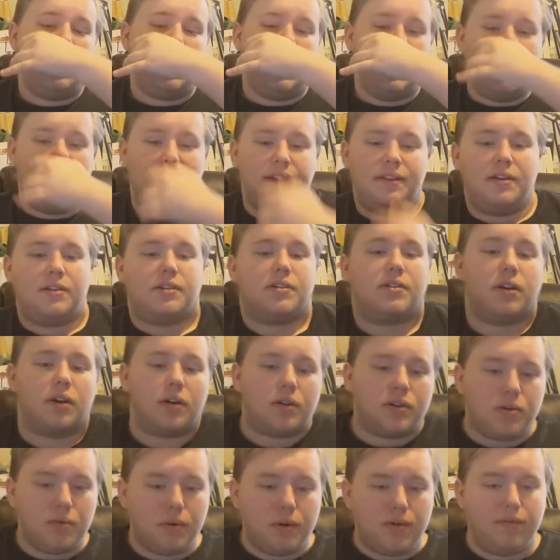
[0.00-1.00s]
that
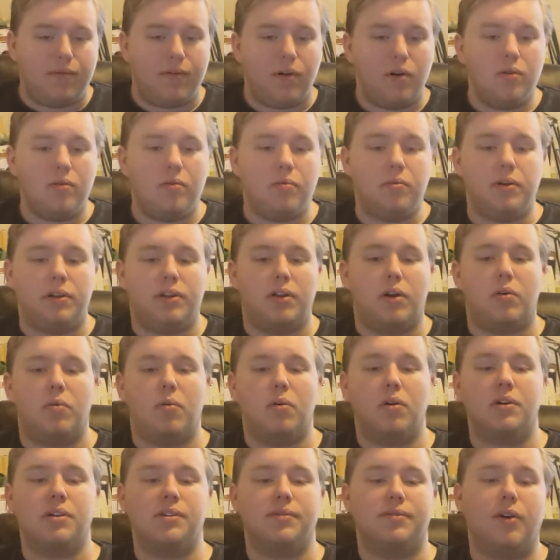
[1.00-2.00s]
sought to invoke with their
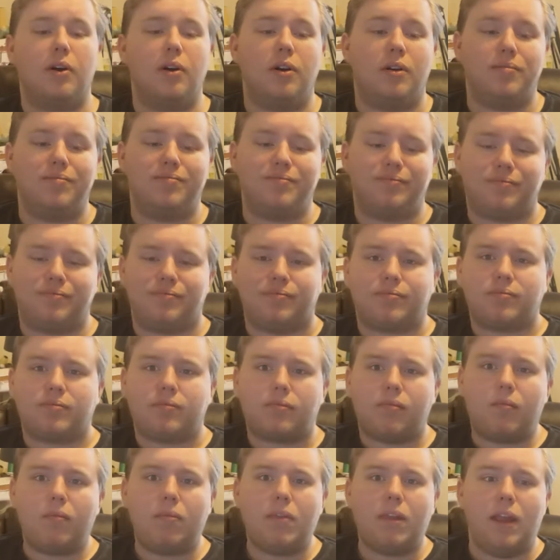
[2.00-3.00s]
works of art.
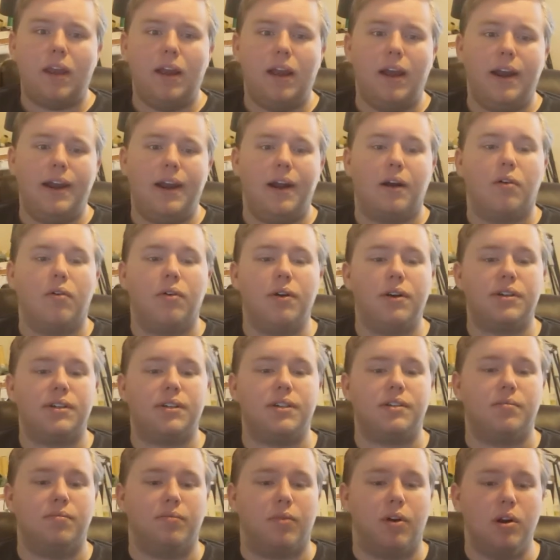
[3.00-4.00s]
Now,
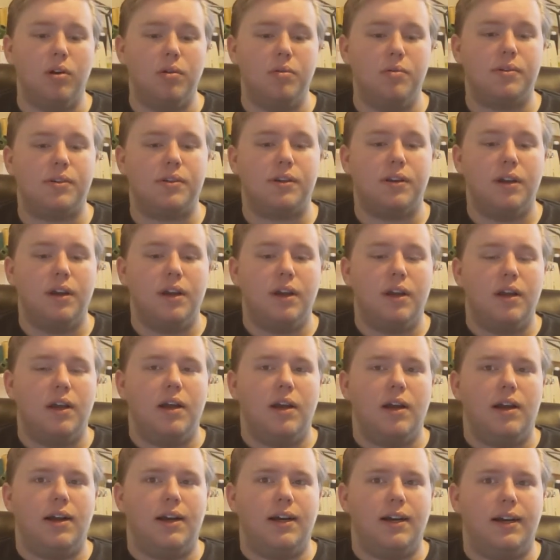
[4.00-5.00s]
criticism rose
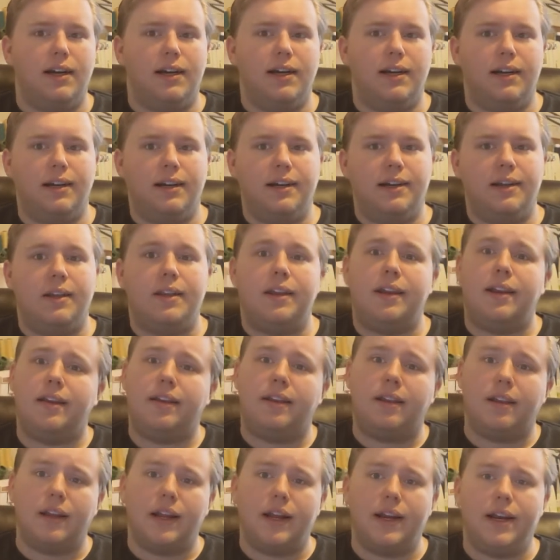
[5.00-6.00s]
in
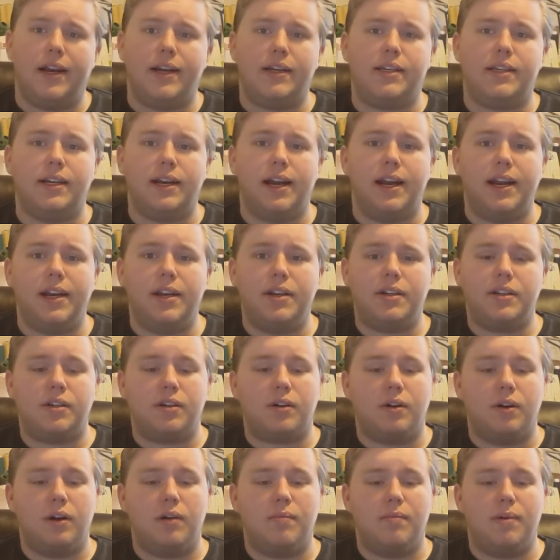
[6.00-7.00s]
the late
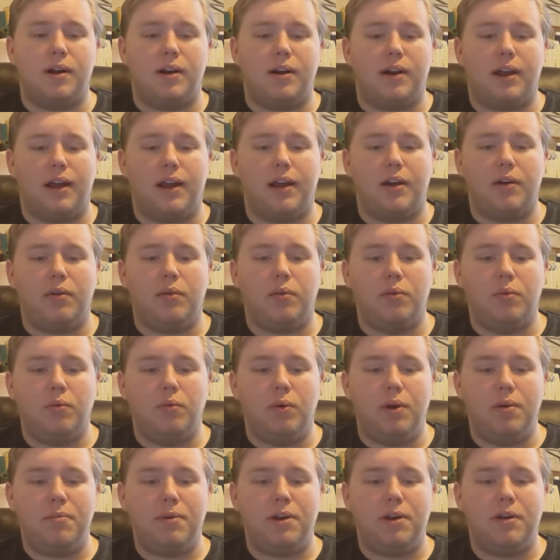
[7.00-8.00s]
1980s about how
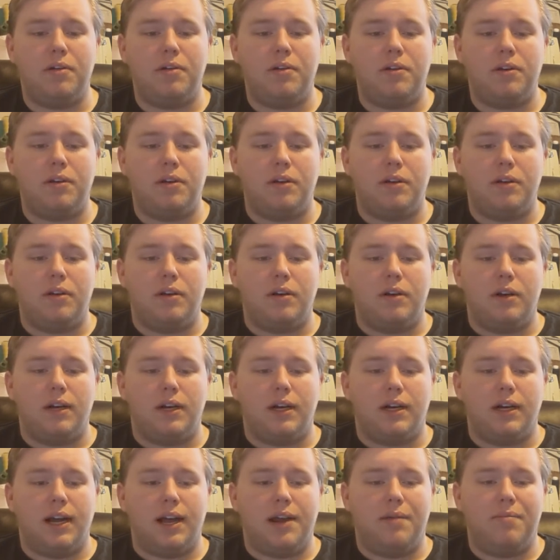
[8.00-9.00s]
women
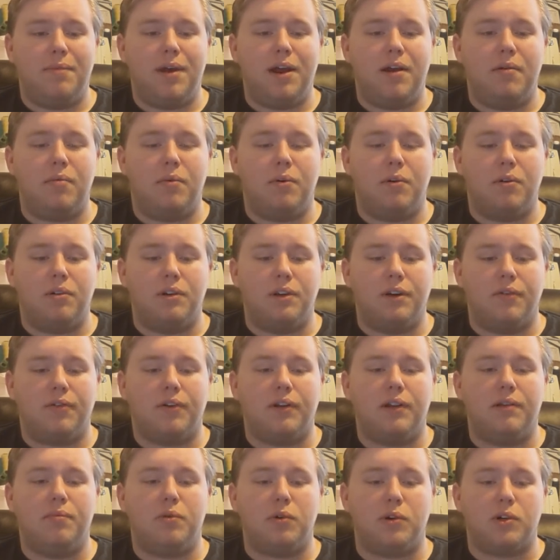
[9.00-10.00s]
and men were
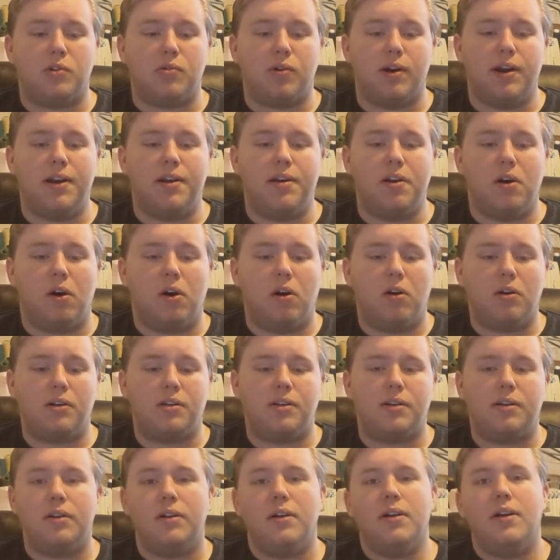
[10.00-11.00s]
differently portrayed in
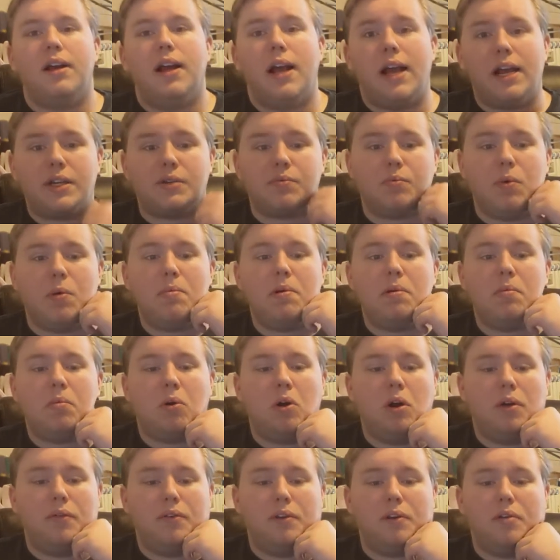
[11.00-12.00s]
art, as women
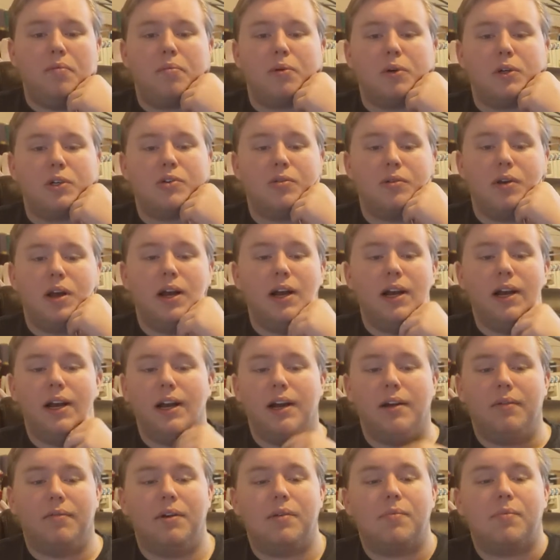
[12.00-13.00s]
were often
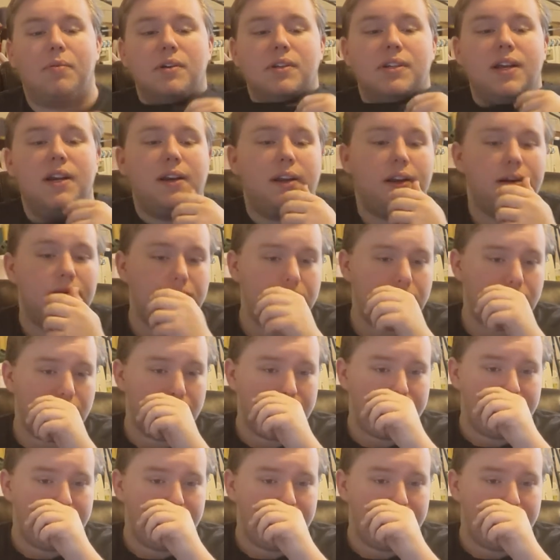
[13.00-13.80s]
represented